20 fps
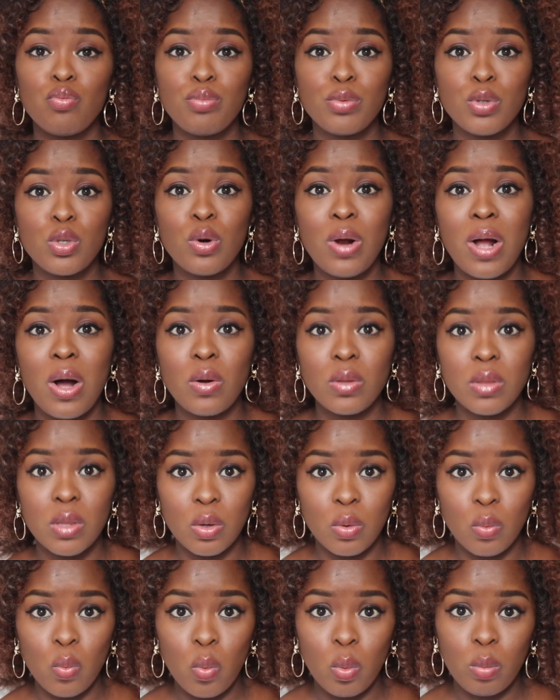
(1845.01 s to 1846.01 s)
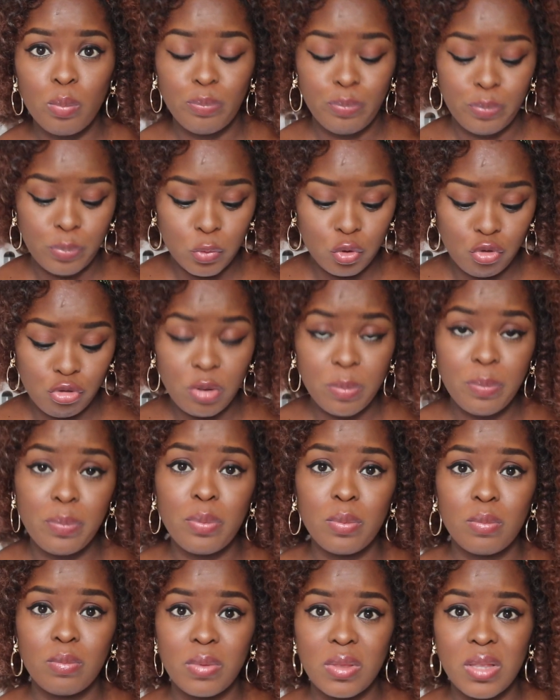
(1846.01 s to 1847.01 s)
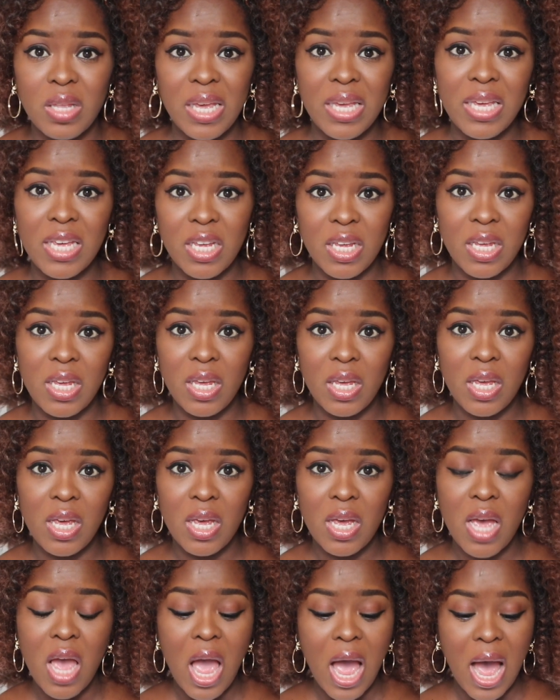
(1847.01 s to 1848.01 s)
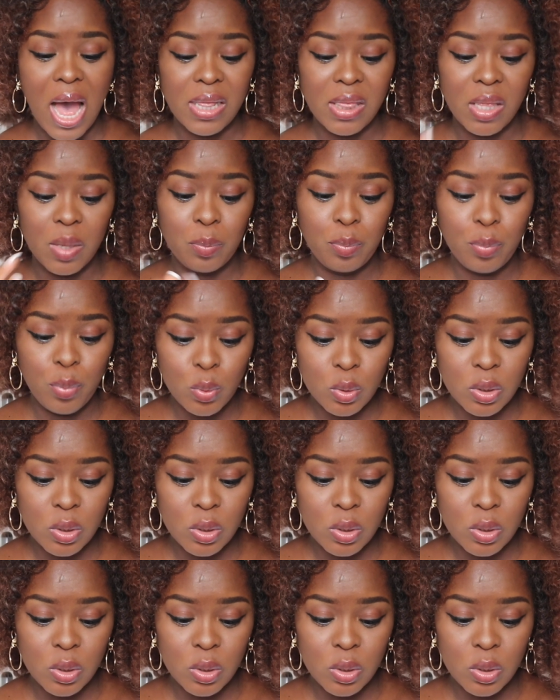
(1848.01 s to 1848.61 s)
took out the drip thingy, and then